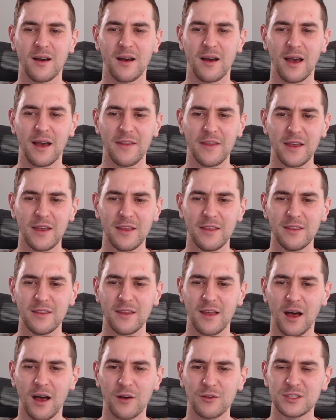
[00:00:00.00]
And then
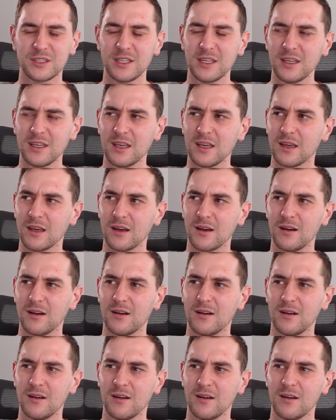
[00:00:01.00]
I was thinking,
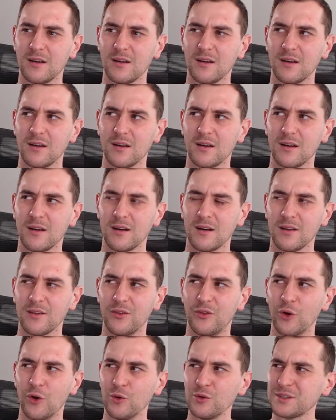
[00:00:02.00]

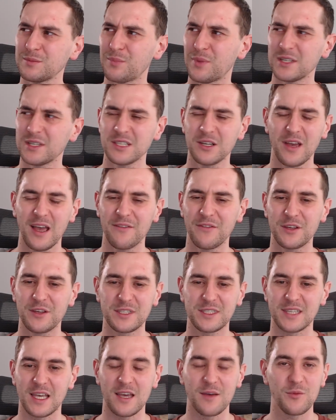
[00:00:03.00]
those basically have the
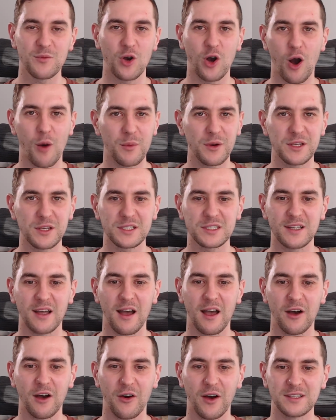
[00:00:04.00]
same comedy
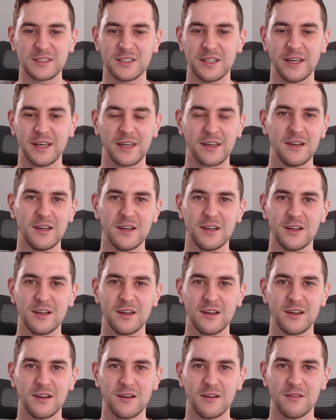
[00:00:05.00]
style as like
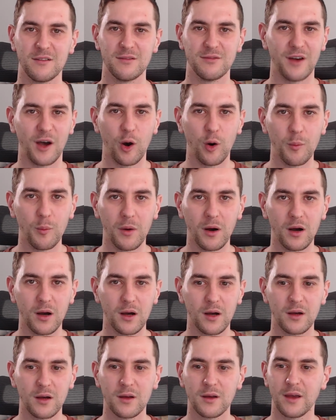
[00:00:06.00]

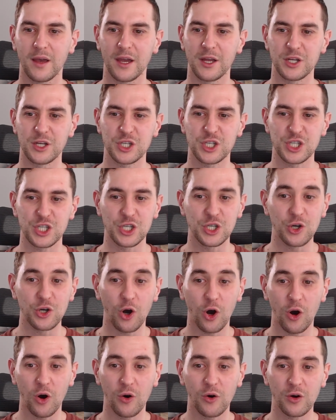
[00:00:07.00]
Velma and She
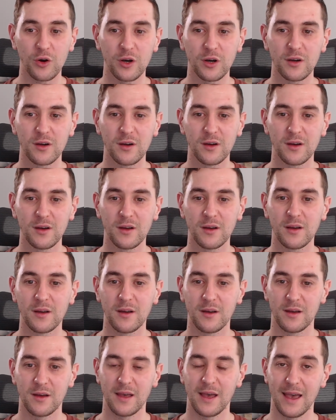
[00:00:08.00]
Hulk.
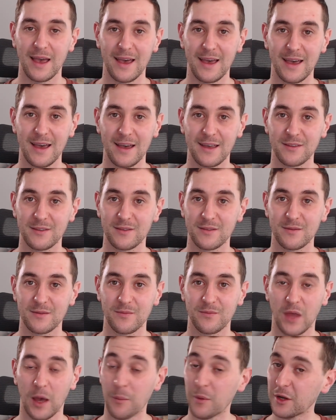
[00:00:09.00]
And
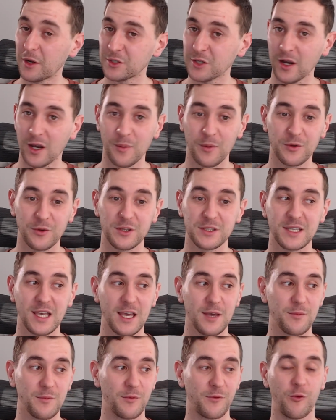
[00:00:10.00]
I'm going to talk about this
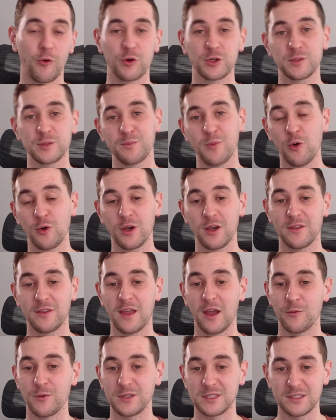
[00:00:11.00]
game, Forspoken,
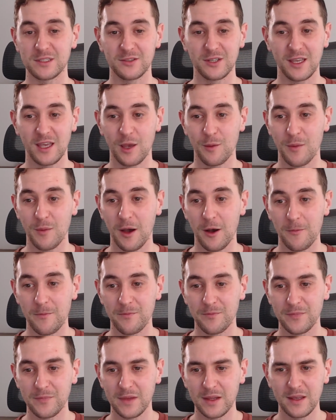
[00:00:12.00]
that recently came
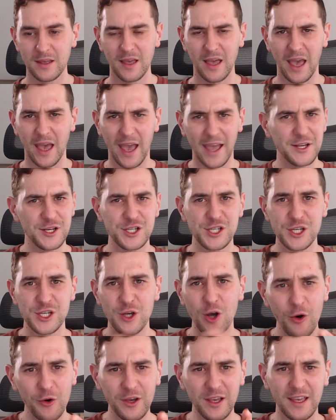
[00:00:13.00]
out. And She
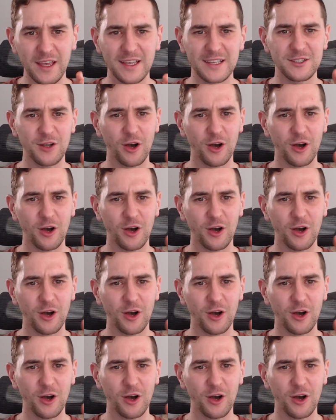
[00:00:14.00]
Hulk is